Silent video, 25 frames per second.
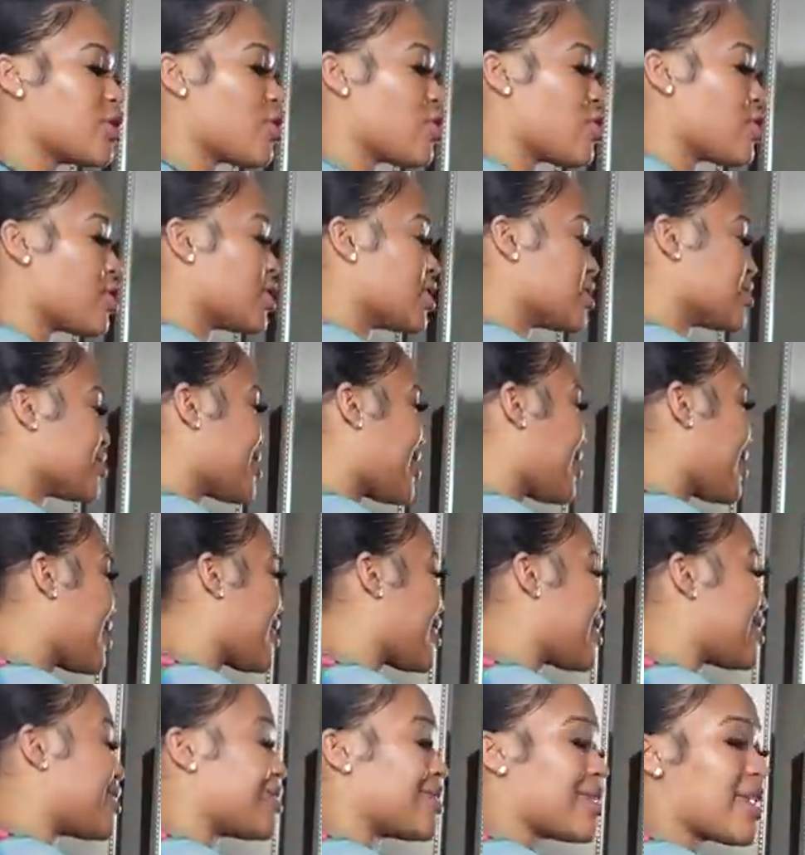it on, it's
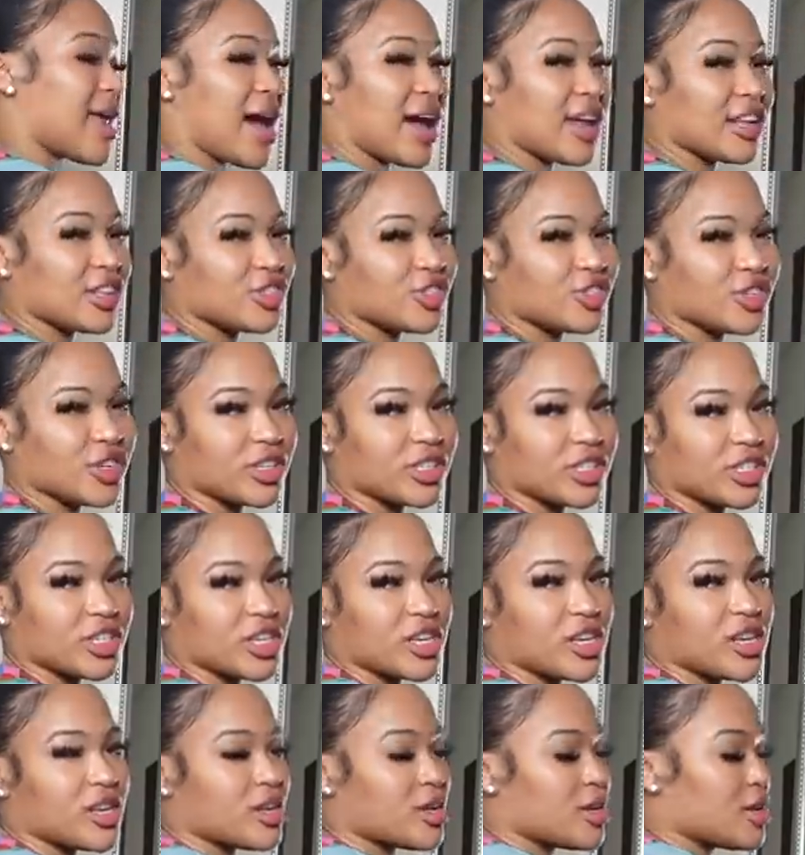like not
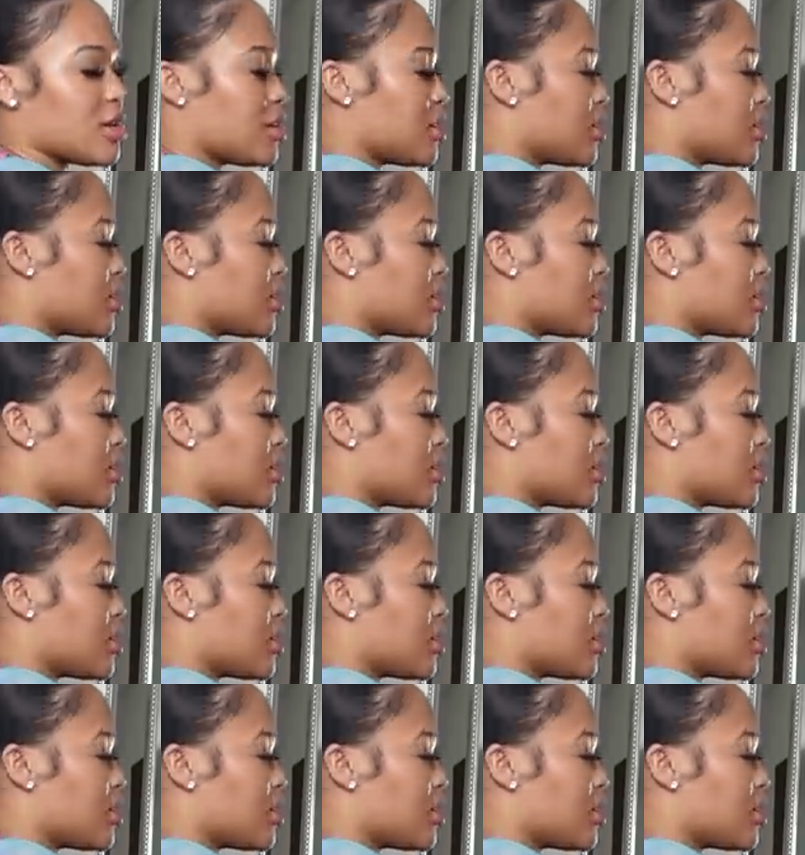stretchy,